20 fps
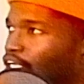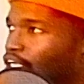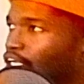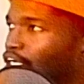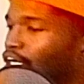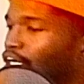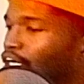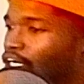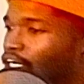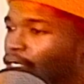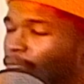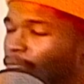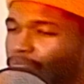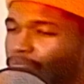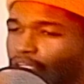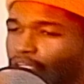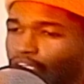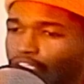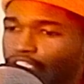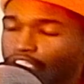
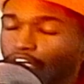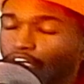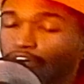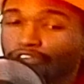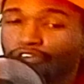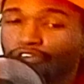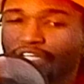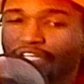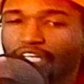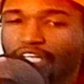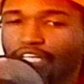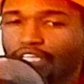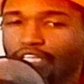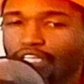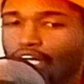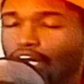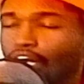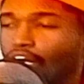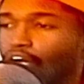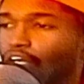Don't forget
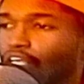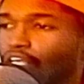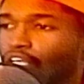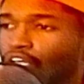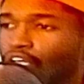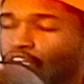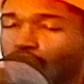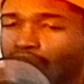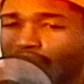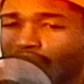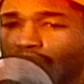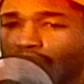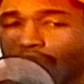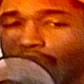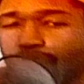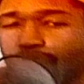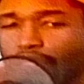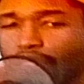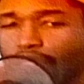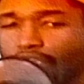to
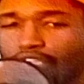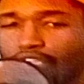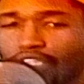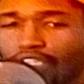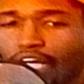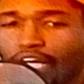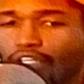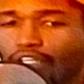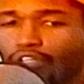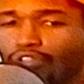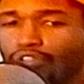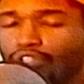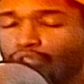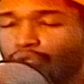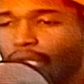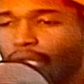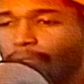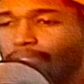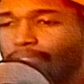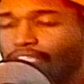download the Rap
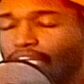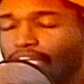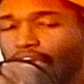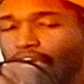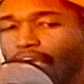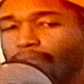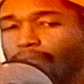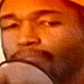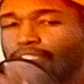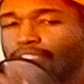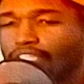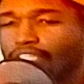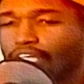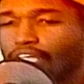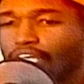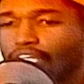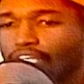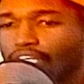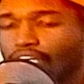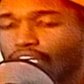Chat app today.